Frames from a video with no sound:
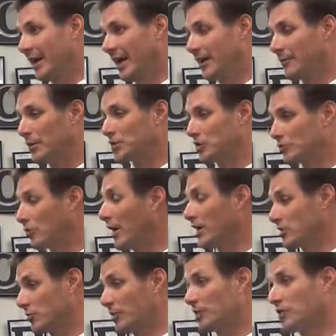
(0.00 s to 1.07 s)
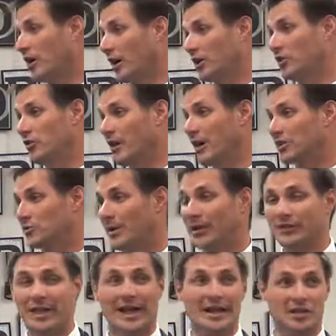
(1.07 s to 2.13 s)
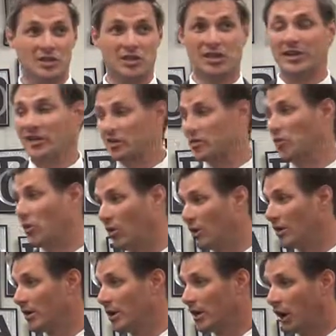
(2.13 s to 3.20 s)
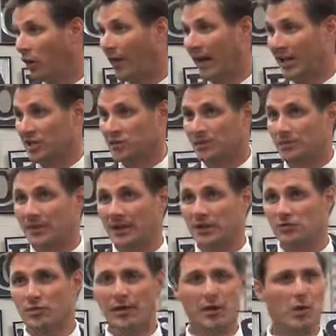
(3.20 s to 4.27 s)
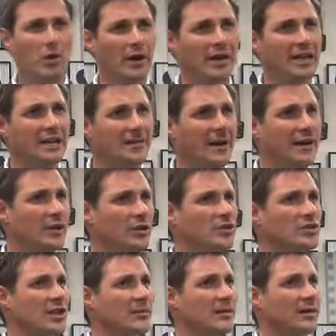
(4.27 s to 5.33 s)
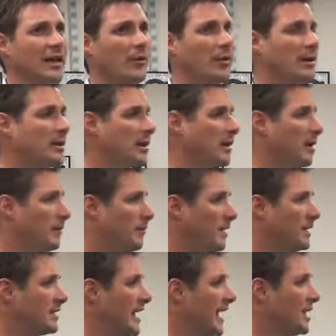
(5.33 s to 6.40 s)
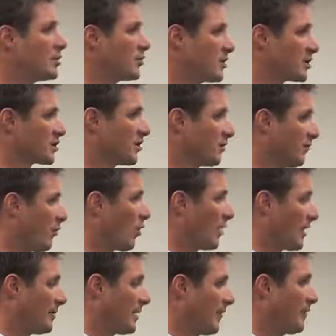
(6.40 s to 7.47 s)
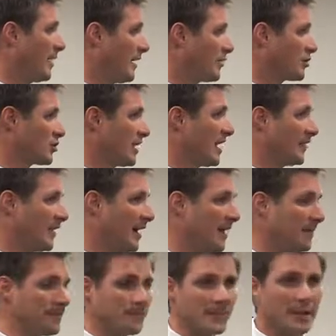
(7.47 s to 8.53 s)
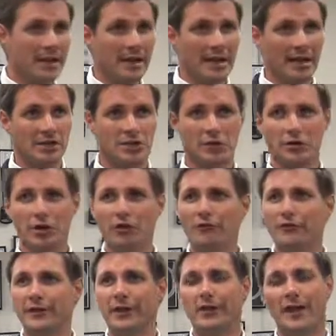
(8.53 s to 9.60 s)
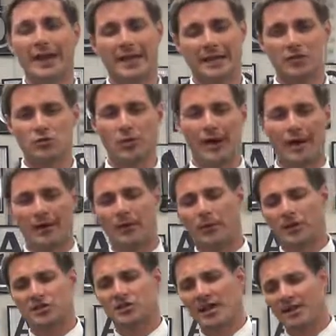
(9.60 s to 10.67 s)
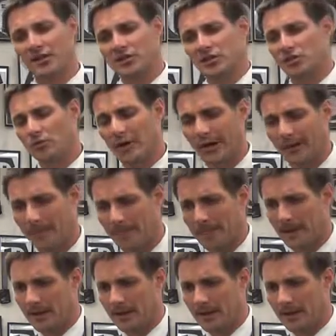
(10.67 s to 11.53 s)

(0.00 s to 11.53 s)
And Missus Price will be talking to you guys about that in Sunday school class, because we don't want anybody to do something that would be dangerous for them. Everybody understand that? And so don't feel like as well, I want to say this as well,